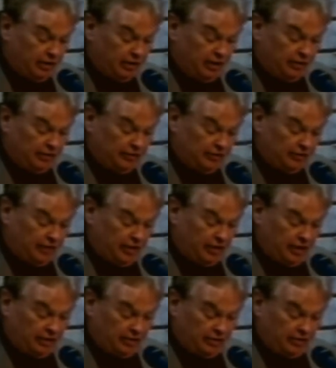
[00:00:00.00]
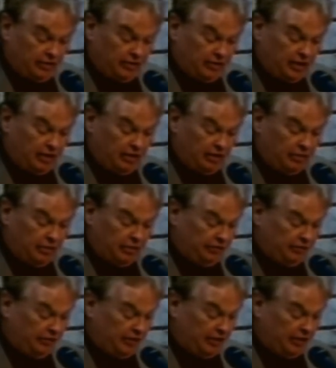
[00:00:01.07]
to say that
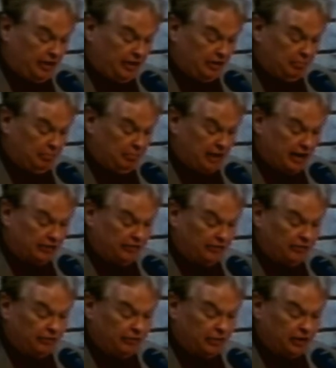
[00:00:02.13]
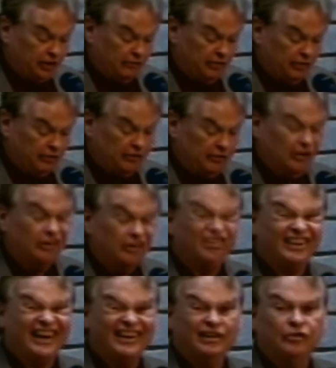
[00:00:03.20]
tolerance and practice of forgiveness are
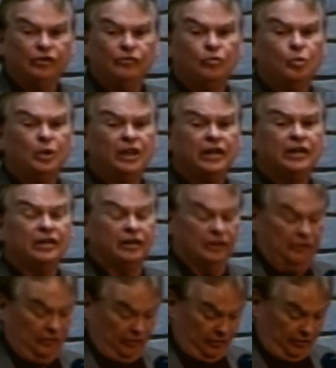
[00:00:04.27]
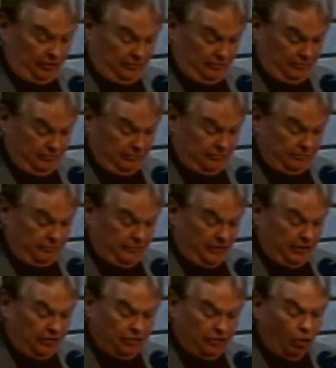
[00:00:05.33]
signs of weakness.
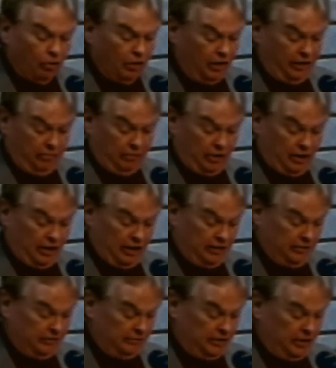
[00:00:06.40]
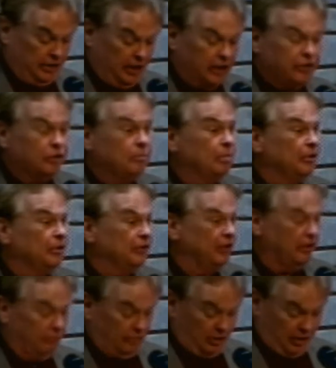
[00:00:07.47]
Totally wrong,
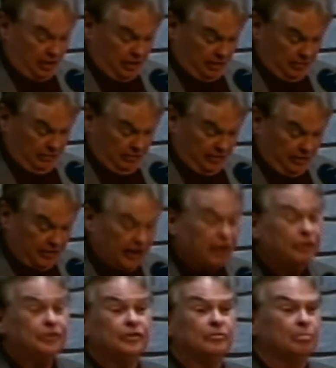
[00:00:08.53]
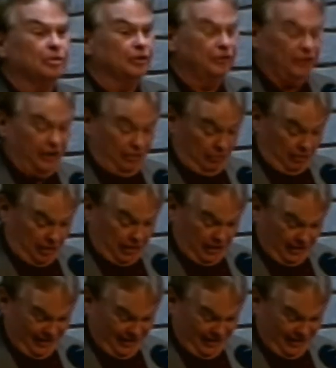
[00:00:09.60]
100% wrong. 1,000% wrong.